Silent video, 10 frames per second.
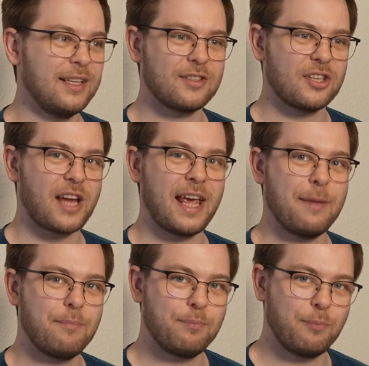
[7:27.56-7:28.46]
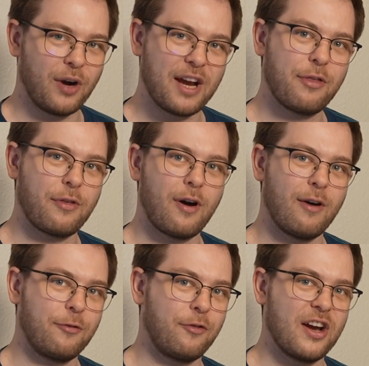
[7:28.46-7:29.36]
such a breath
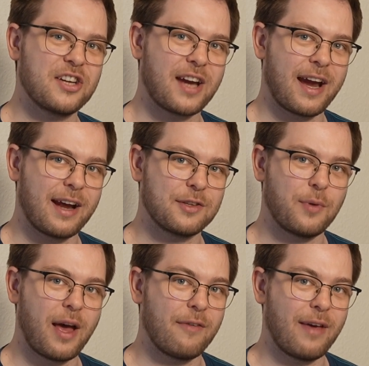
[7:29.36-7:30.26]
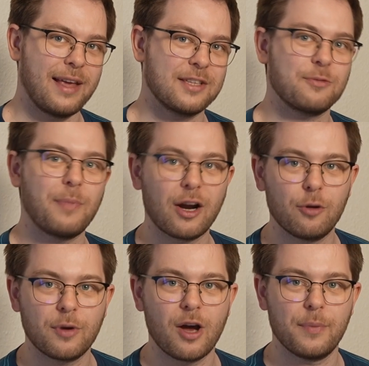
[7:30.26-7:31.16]
of fresh air to have a smart
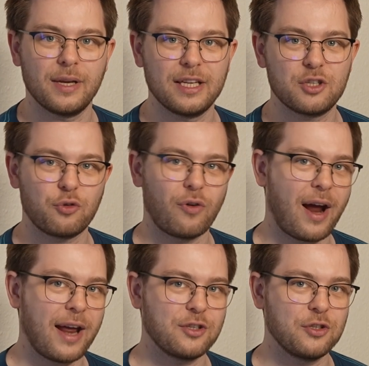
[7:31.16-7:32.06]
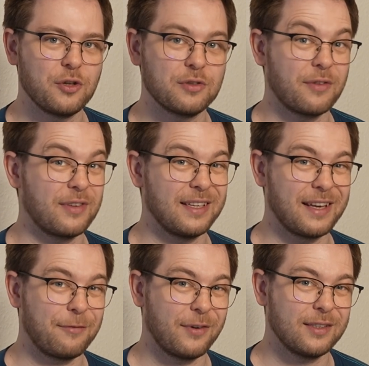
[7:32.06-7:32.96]
home company trying to do something
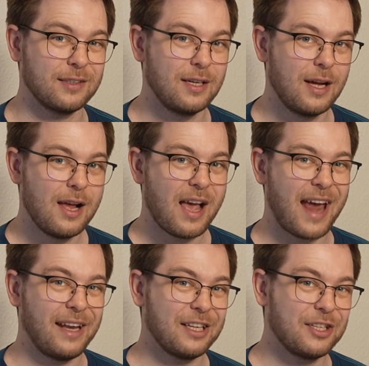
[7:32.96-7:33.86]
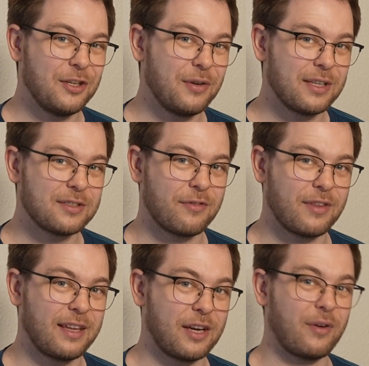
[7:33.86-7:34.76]
different and including
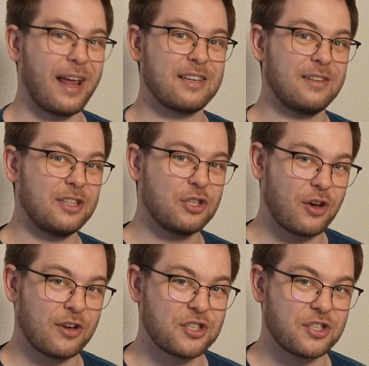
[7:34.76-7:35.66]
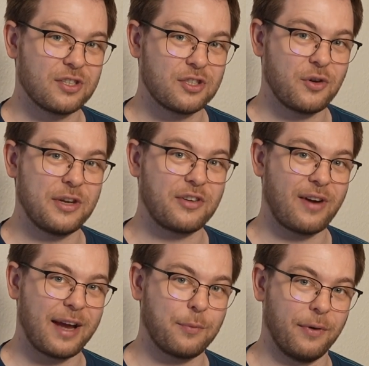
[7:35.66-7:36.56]
something that you can actually touch to interact